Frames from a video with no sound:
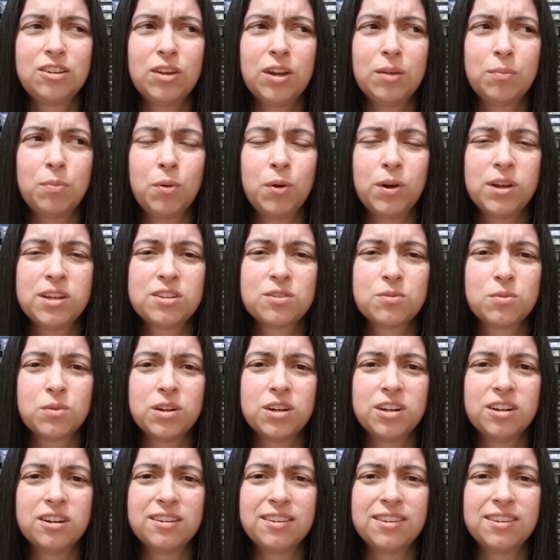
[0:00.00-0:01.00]
You had points
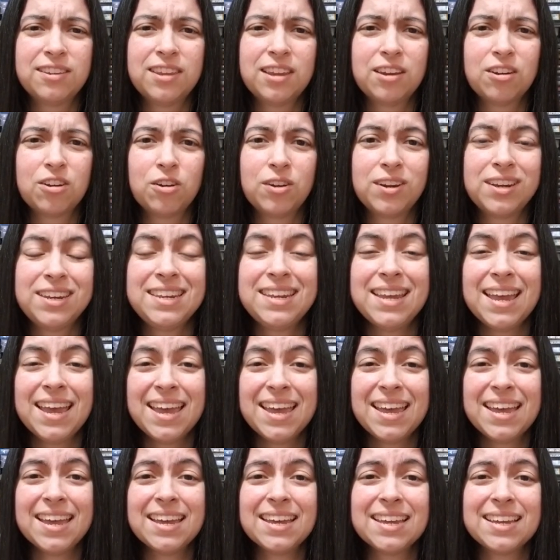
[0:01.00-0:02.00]
where they're going,
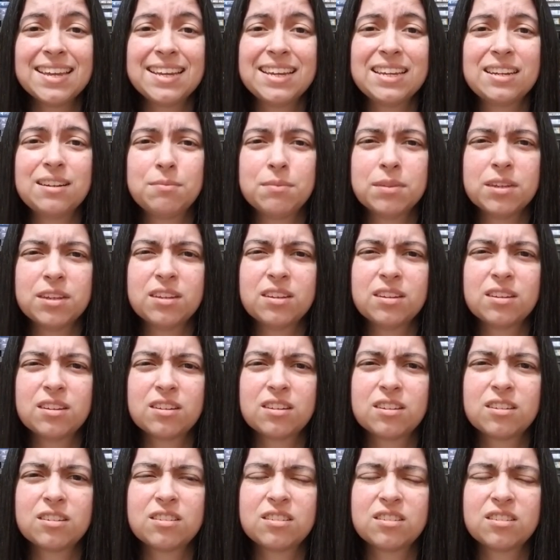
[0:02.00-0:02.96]
yay! And I'm like,